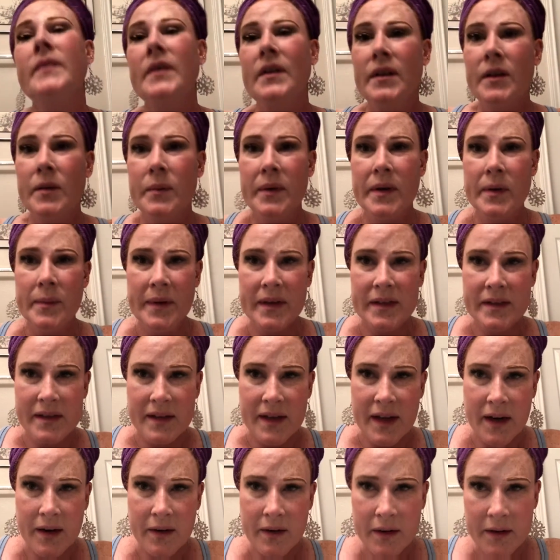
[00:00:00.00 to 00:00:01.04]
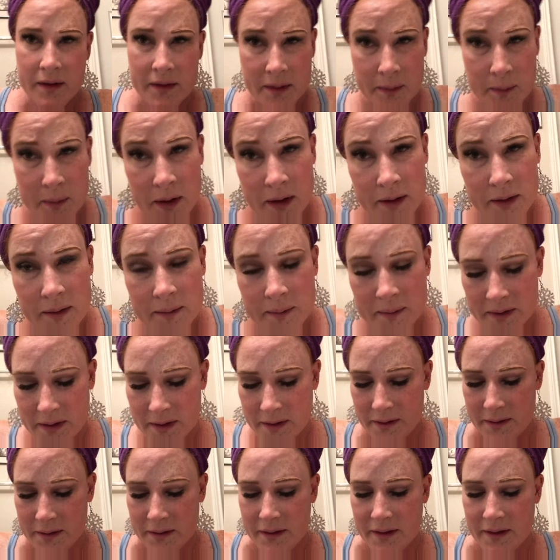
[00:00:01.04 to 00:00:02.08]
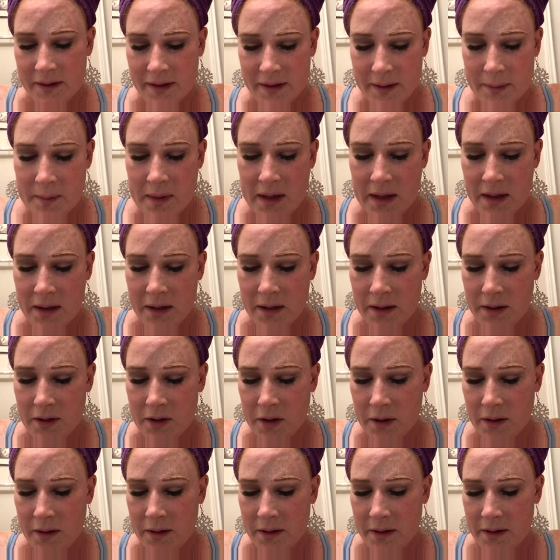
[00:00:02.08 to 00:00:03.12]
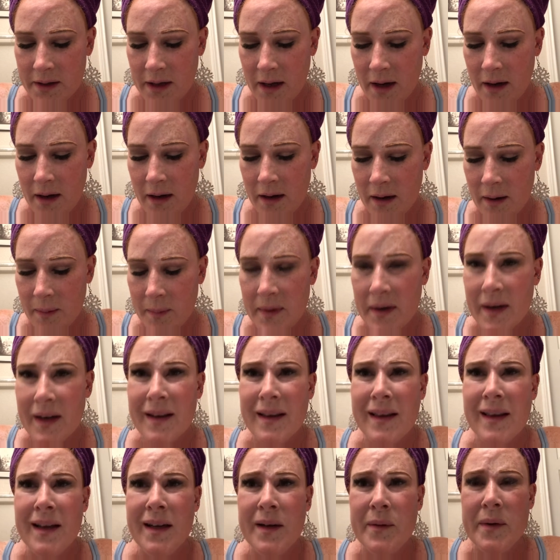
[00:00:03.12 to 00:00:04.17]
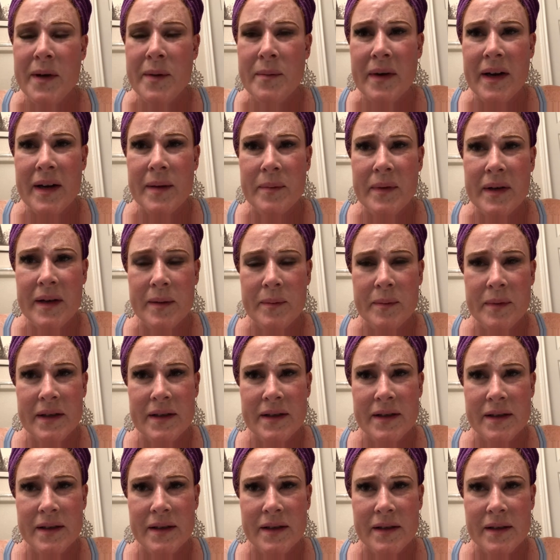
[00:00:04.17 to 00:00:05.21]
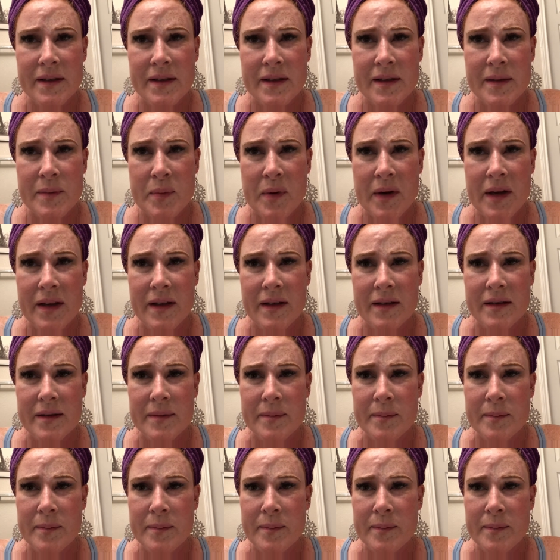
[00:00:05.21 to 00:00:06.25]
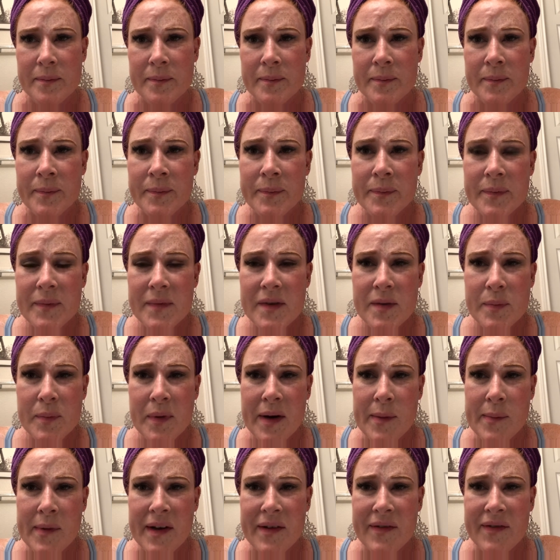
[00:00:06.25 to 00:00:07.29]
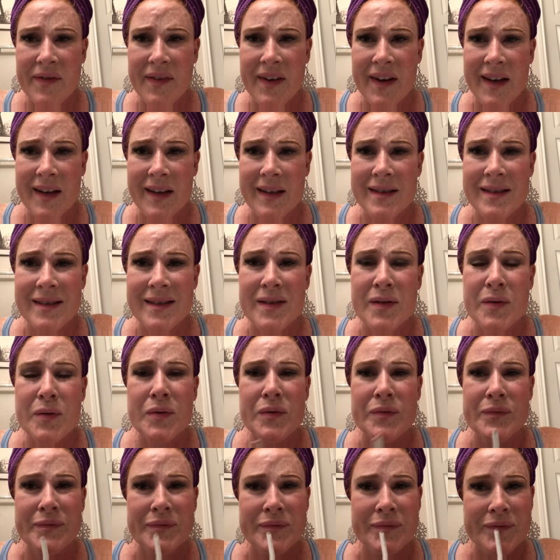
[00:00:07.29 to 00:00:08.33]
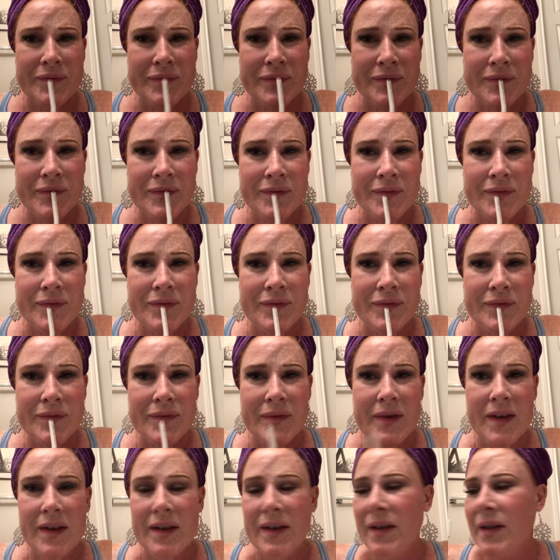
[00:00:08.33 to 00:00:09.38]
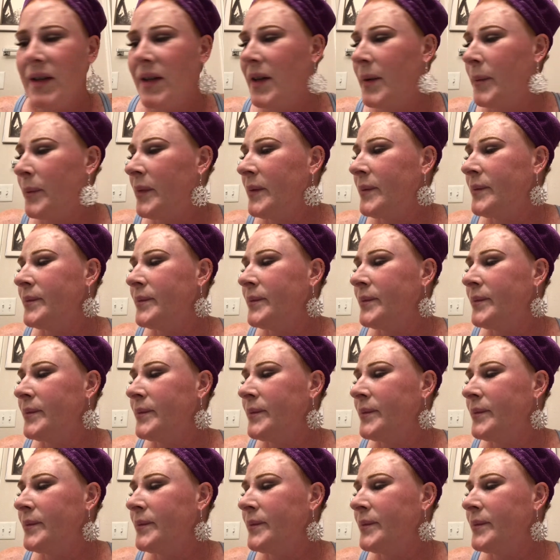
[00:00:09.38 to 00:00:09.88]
A little bit of mascara on the bottom and a smidge on the top, and I think we might be in business to spray my face. Ooh, a little lip.